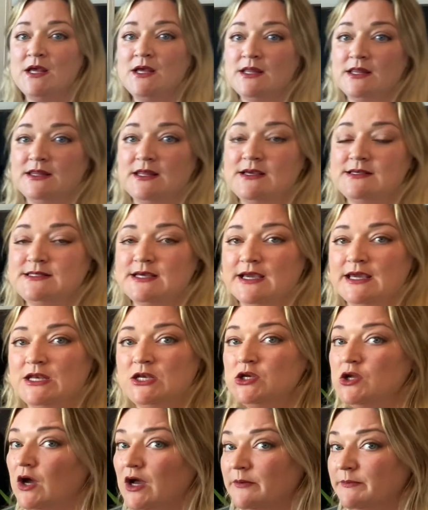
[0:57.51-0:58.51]
Things that
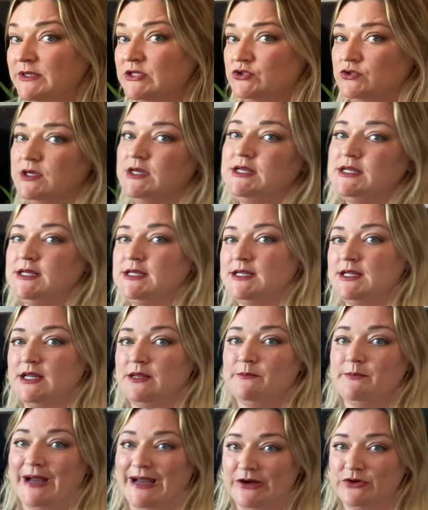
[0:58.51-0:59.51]
cannot be
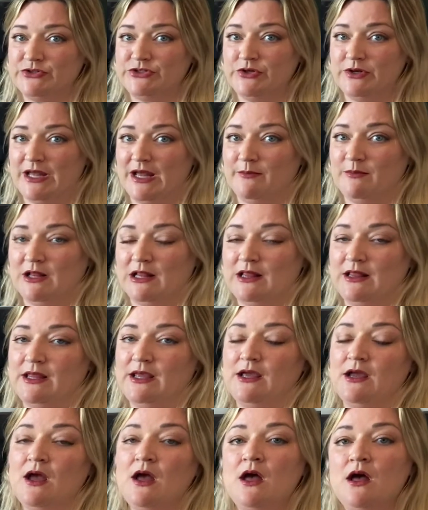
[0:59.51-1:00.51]
treated
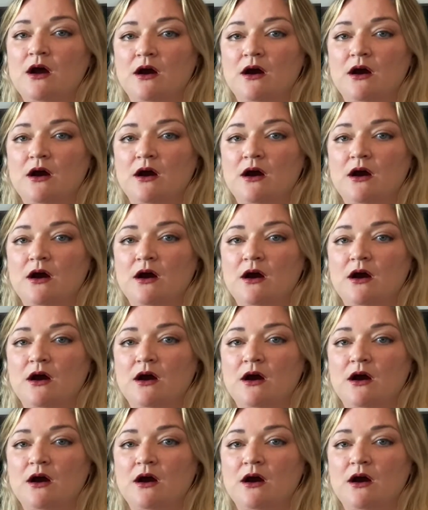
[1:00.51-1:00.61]
biogeochemically